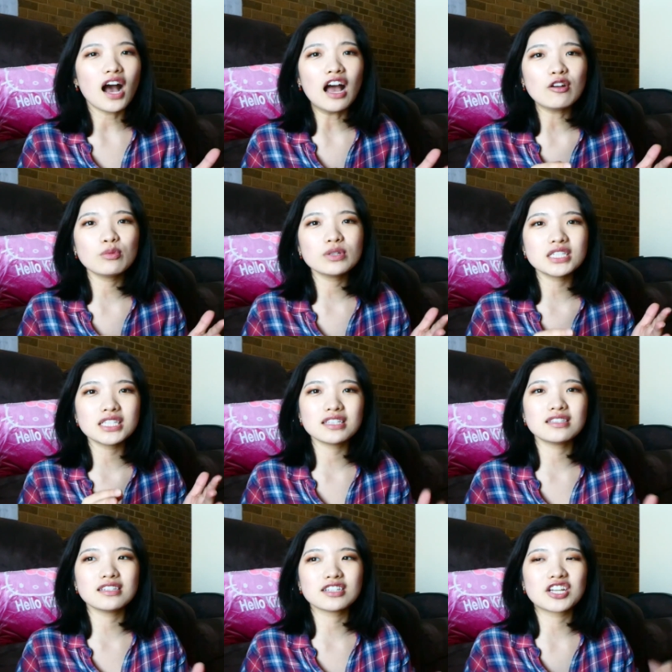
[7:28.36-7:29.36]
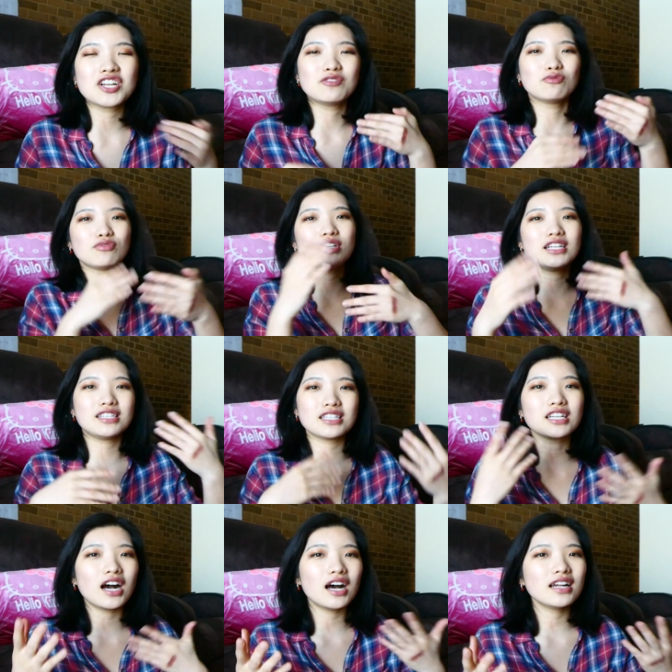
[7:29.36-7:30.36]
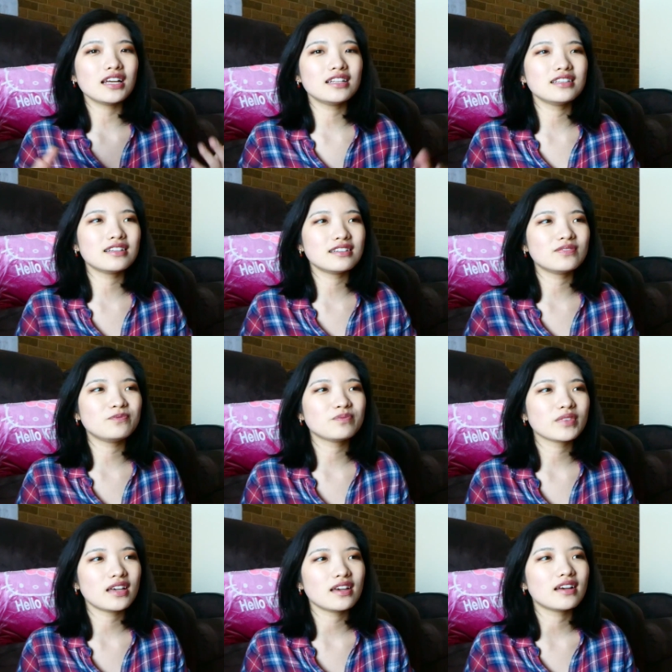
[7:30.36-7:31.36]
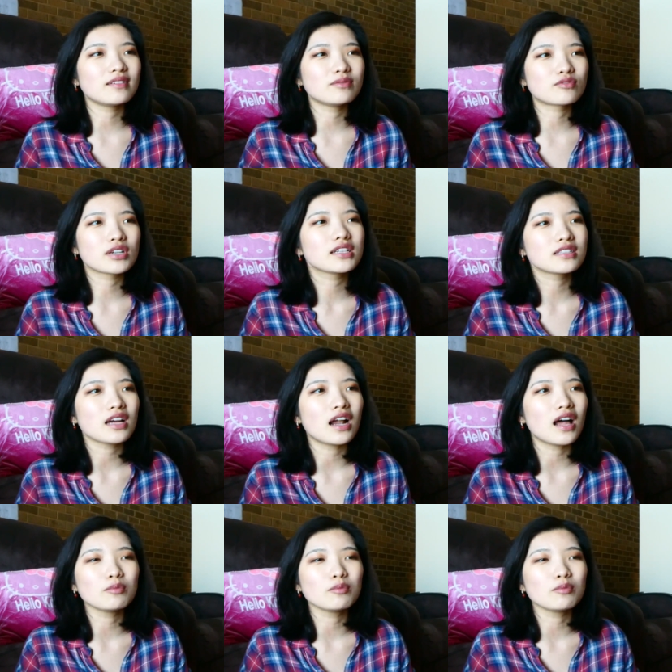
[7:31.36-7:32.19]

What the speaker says: I wish this year can restart, and then, yeah, restart.